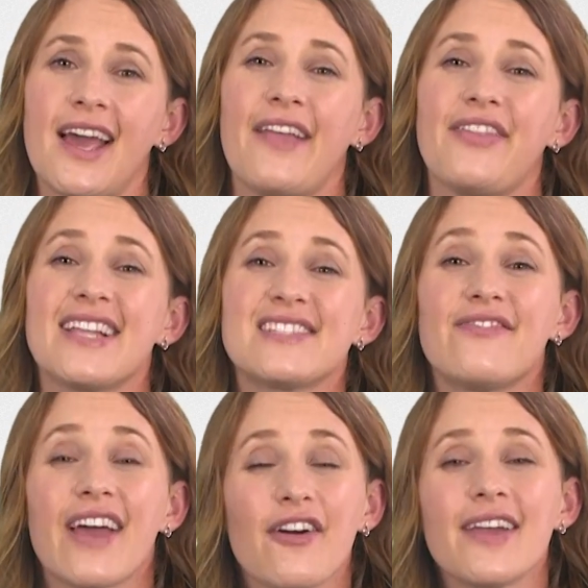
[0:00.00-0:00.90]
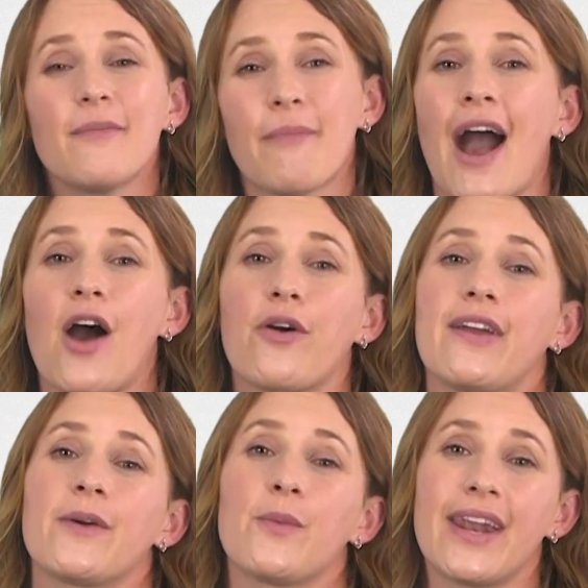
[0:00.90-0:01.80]
and that's very
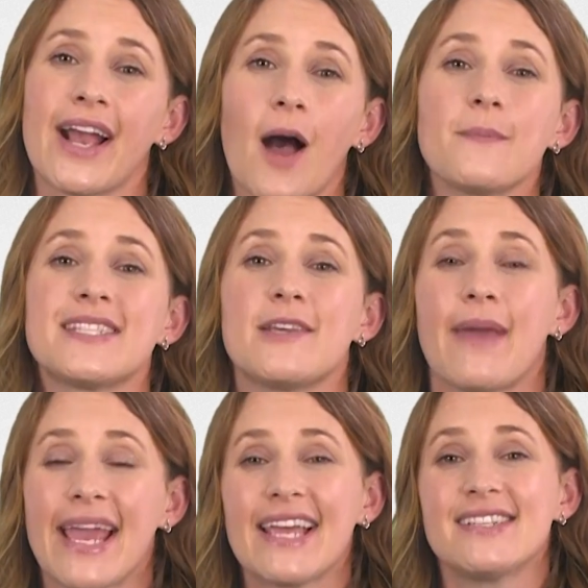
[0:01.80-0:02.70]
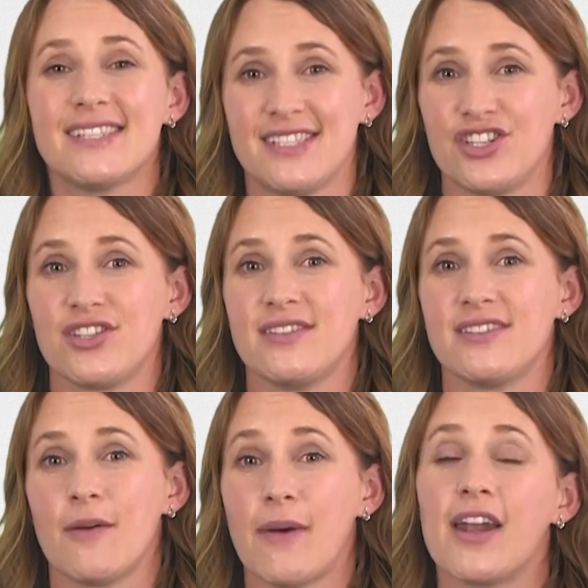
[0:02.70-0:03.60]
empowering when it comes to making
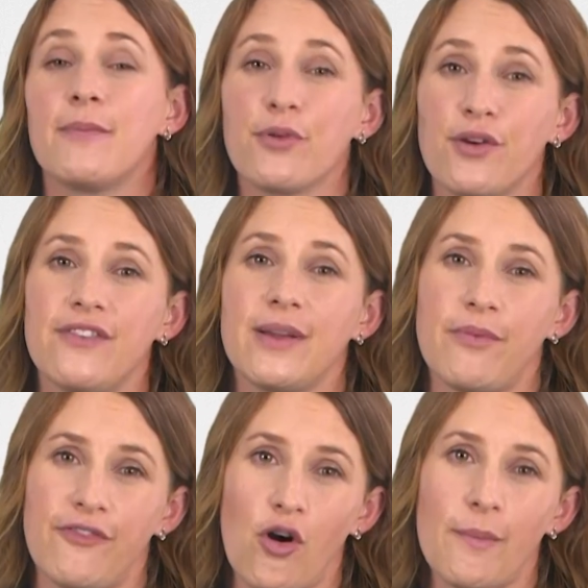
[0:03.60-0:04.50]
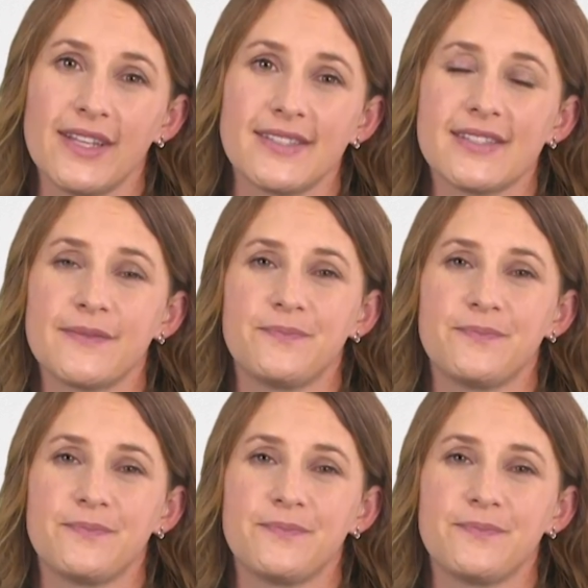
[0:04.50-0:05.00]
decisions about improving performance.